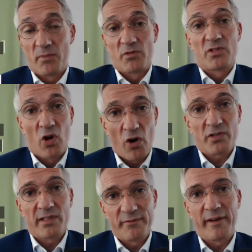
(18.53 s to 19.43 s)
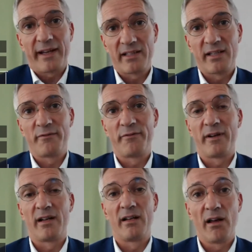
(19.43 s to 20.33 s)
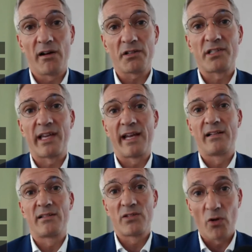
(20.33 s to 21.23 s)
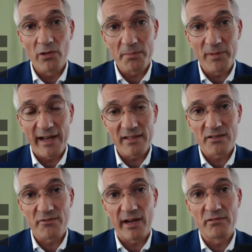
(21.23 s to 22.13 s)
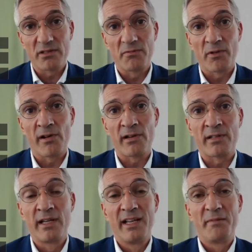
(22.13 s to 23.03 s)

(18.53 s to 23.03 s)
most cost-effective large-scale solar plants around the world,